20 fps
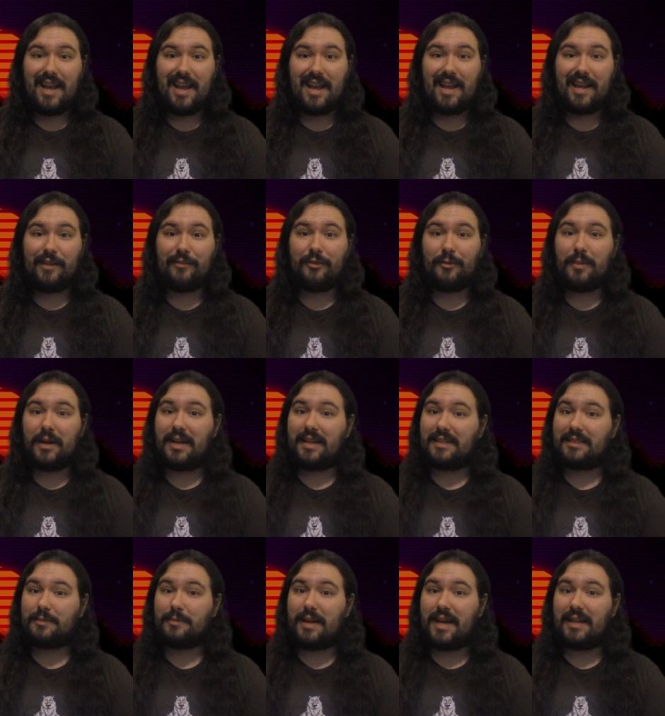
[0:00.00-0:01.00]
Hey
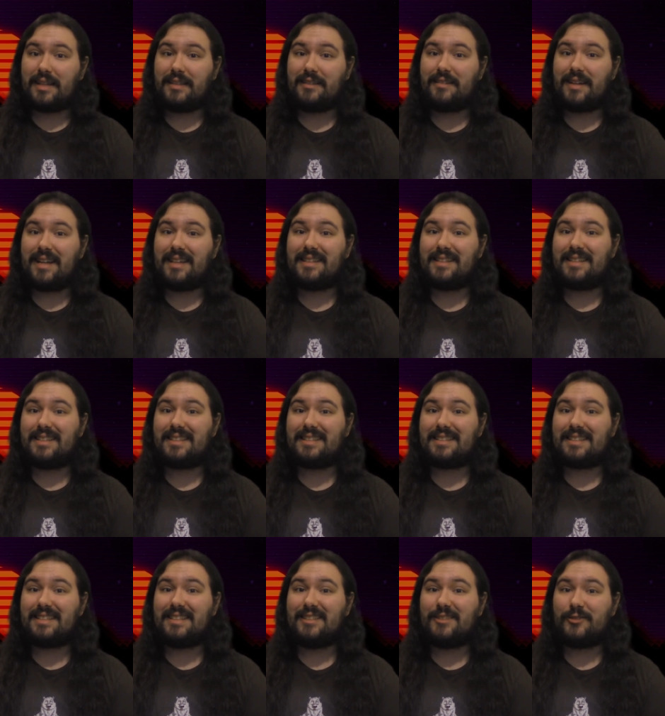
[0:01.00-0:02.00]
everybody, it's Matt here, and
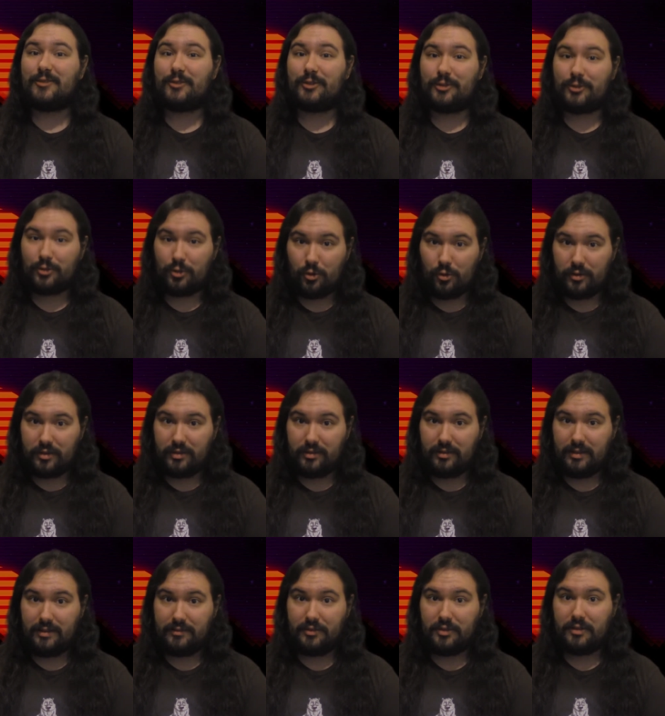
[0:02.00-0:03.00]
this is
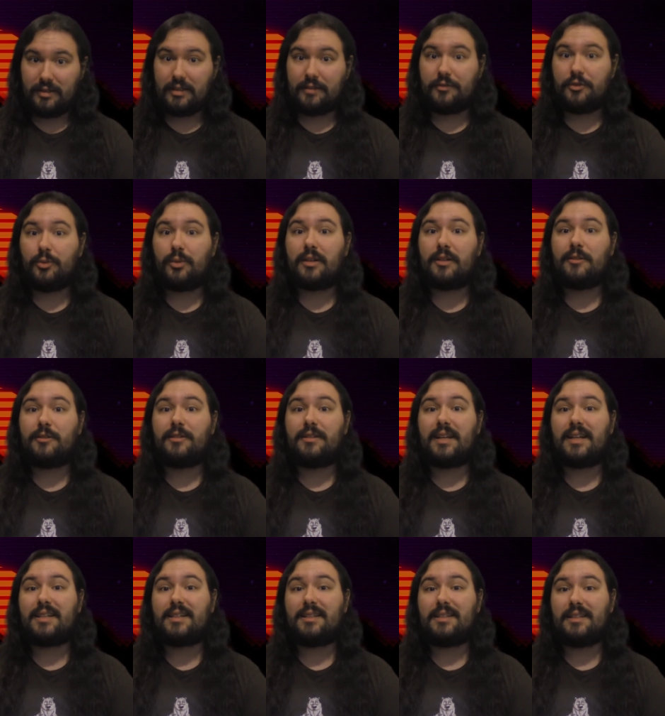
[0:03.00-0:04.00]
Tutorial Level, and if you want to
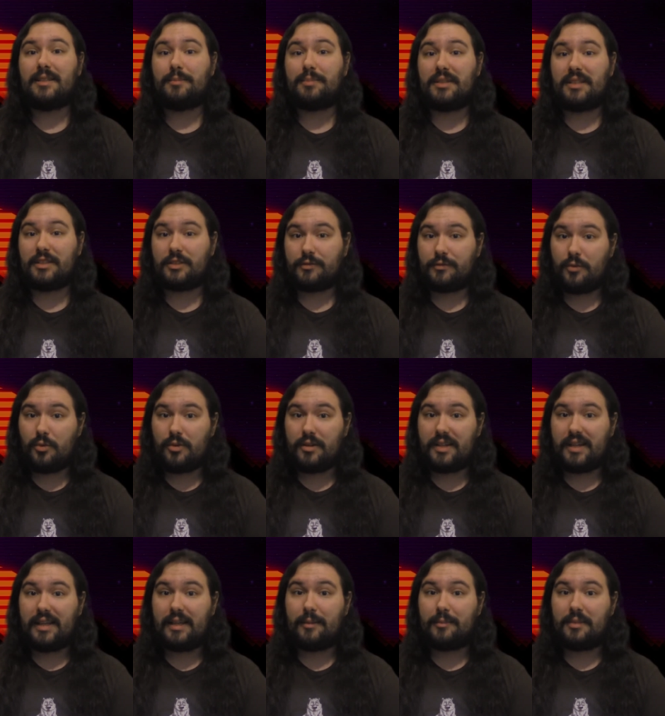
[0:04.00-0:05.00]
learn how to clean a
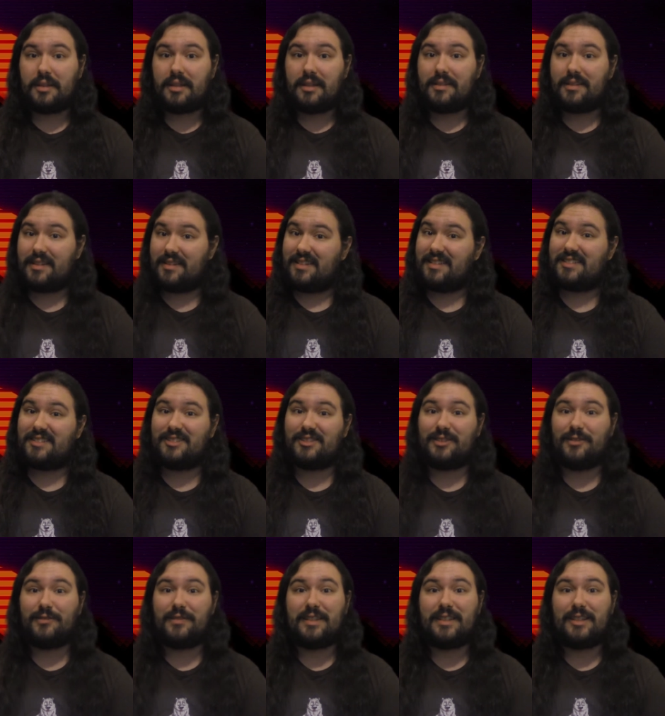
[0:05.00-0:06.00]
PS4 game, then this
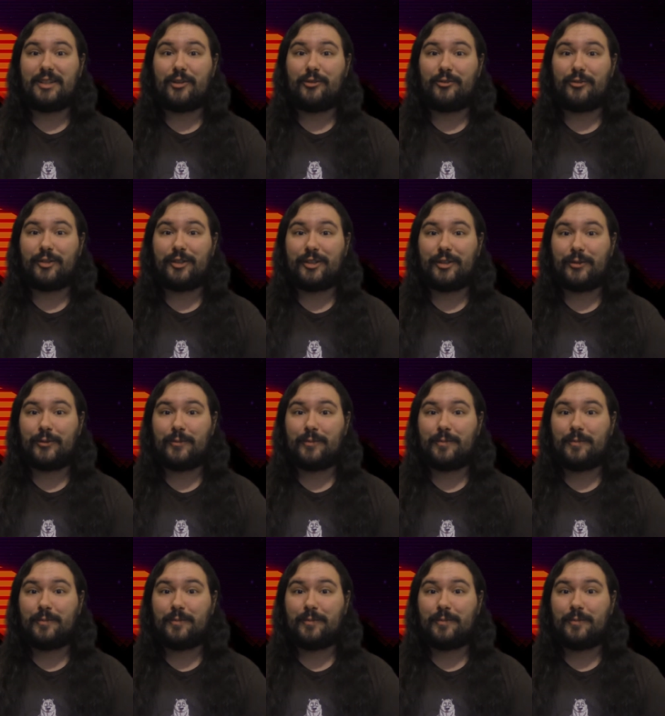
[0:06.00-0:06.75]
is the video for you.